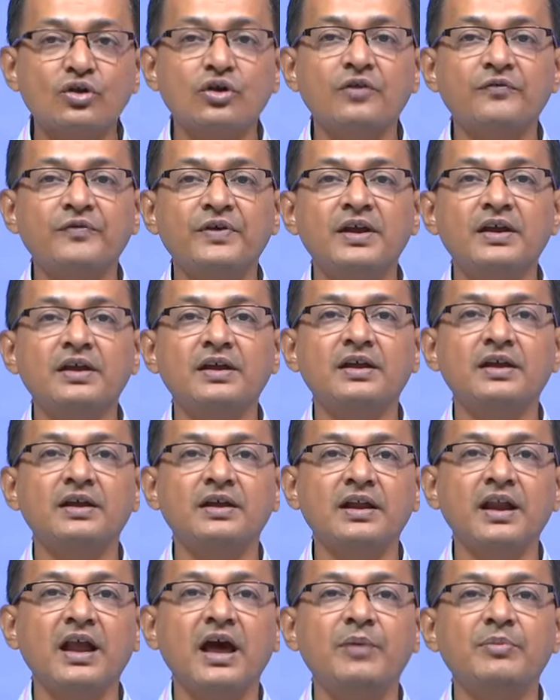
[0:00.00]
of a
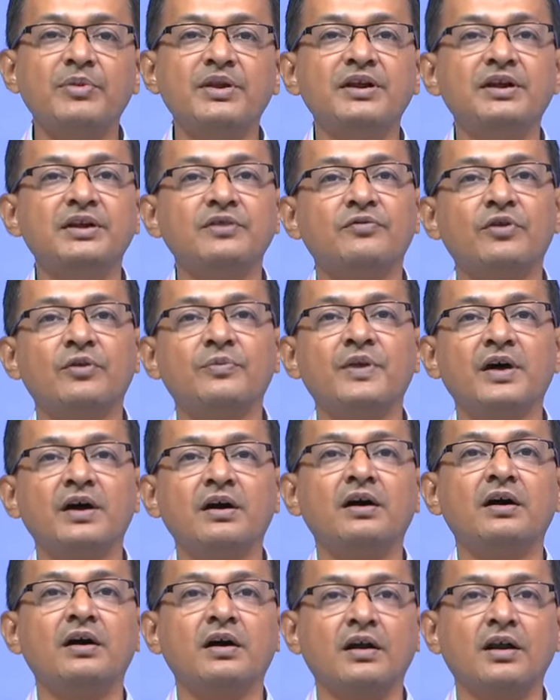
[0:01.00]
reliability from the
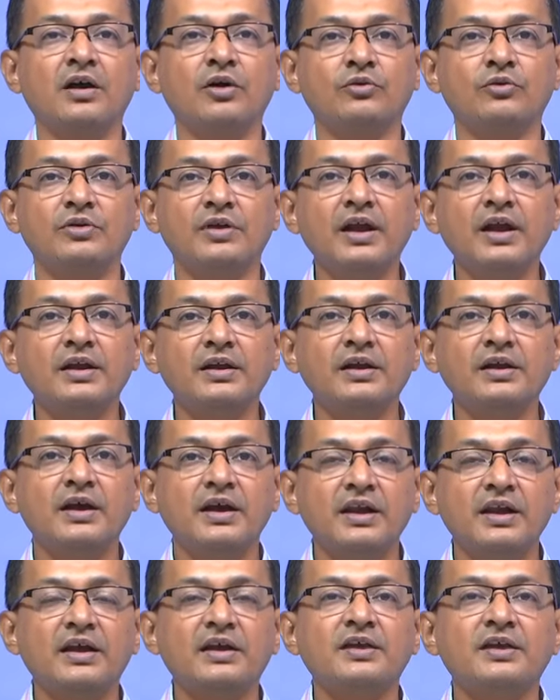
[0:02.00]
cloud, right.
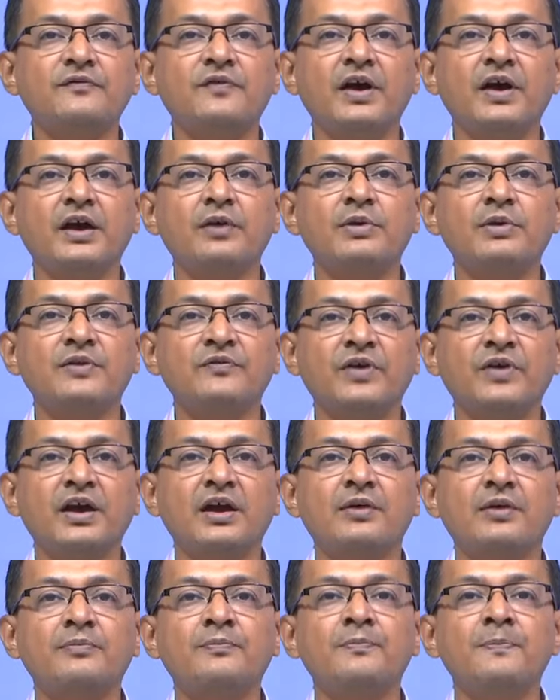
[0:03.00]
Like if I
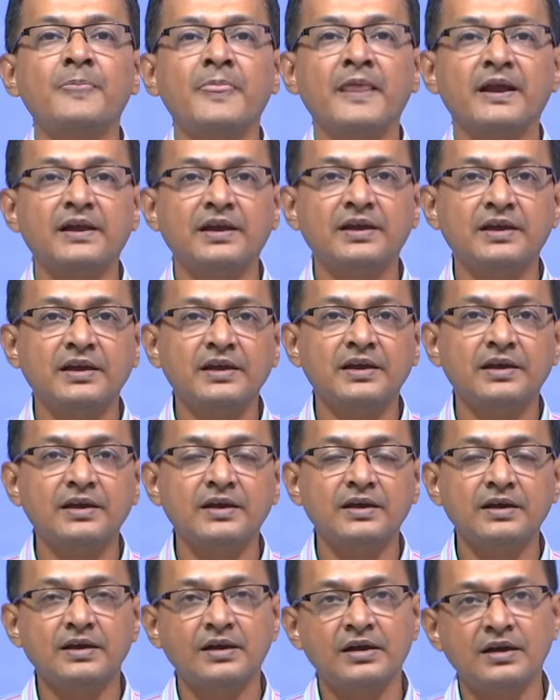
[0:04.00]
am
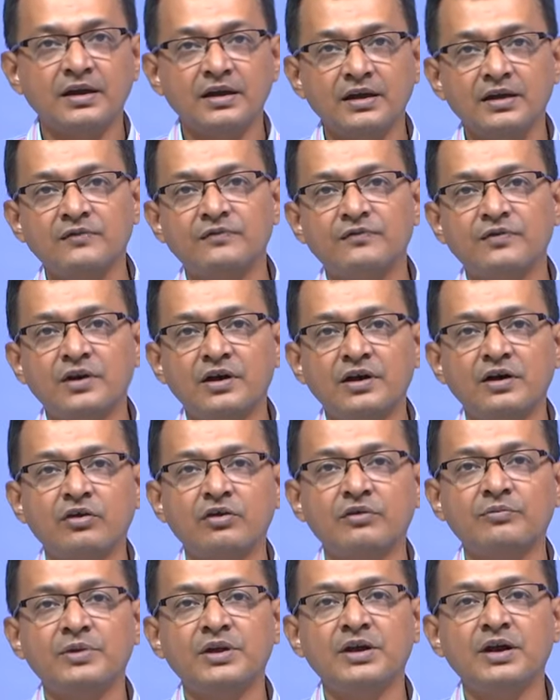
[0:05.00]
taking if
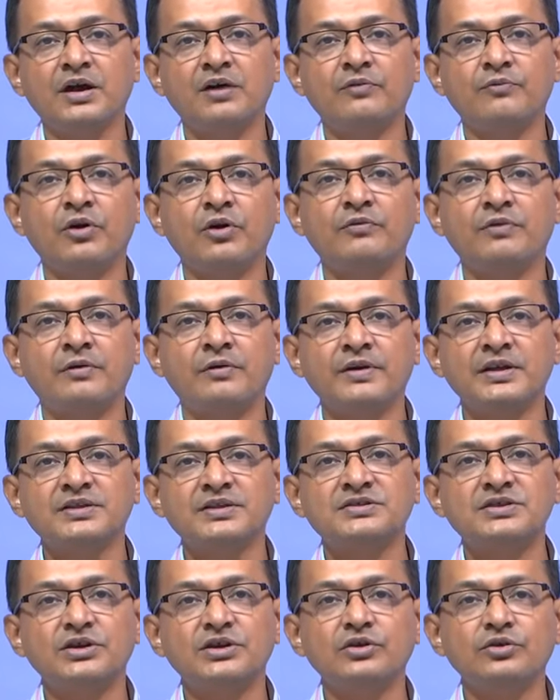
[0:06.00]
on behalf of our
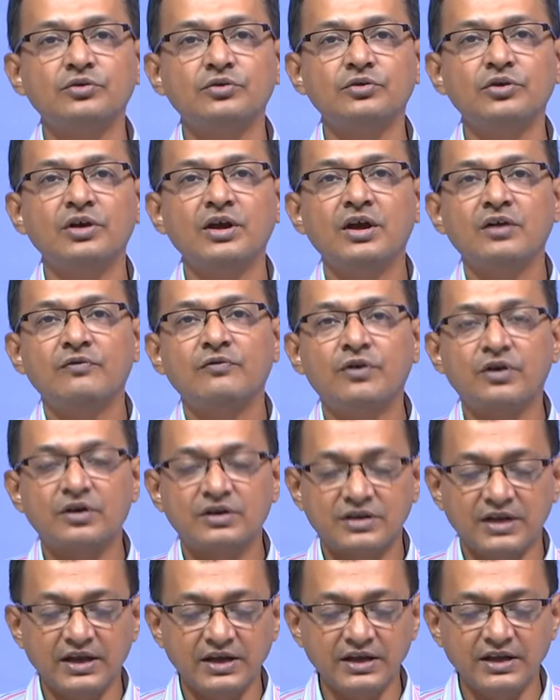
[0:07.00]
institute for
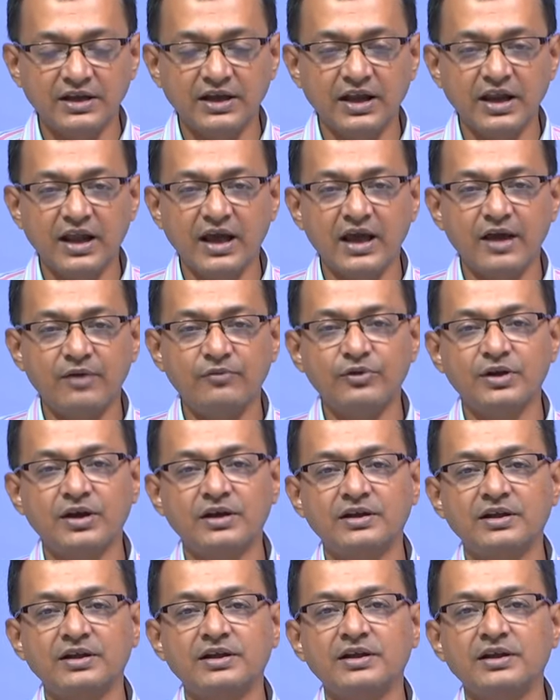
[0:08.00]
running a lab, we are
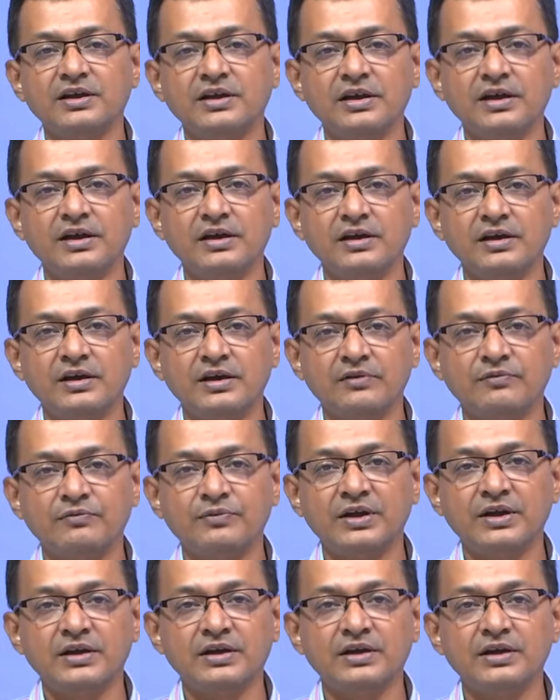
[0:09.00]

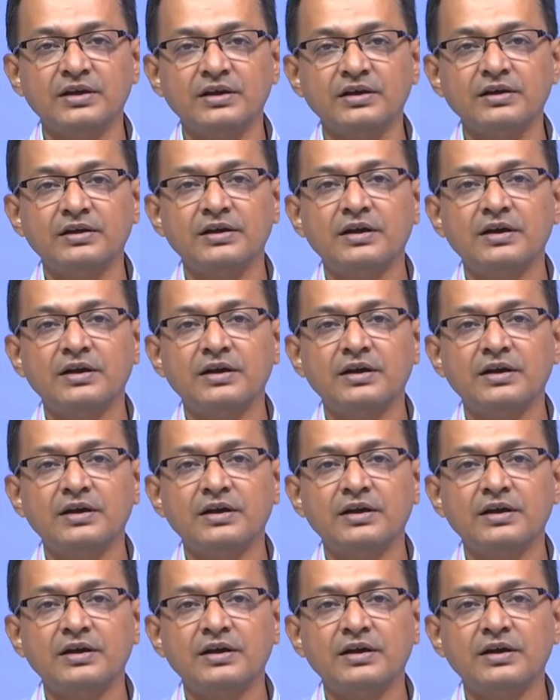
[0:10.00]
taking